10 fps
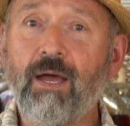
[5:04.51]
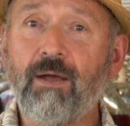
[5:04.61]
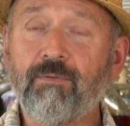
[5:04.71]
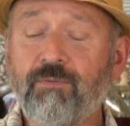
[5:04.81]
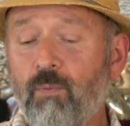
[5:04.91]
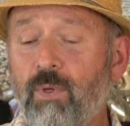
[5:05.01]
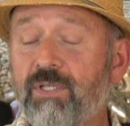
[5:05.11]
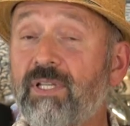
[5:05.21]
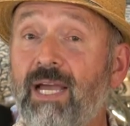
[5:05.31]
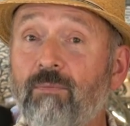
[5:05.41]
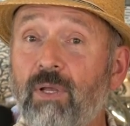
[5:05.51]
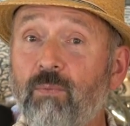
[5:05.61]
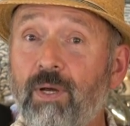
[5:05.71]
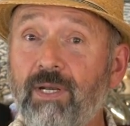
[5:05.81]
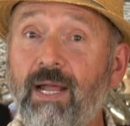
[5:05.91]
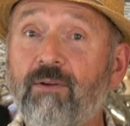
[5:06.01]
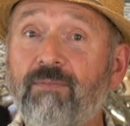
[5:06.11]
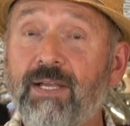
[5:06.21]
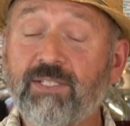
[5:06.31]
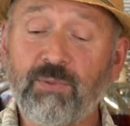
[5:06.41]
of where's 911 and how
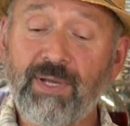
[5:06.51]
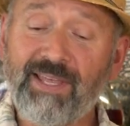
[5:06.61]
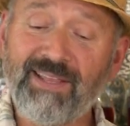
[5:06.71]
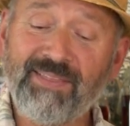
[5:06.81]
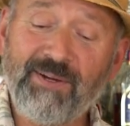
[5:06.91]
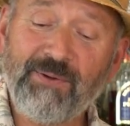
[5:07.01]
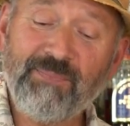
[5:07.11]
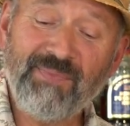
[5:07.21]
fast do I get there.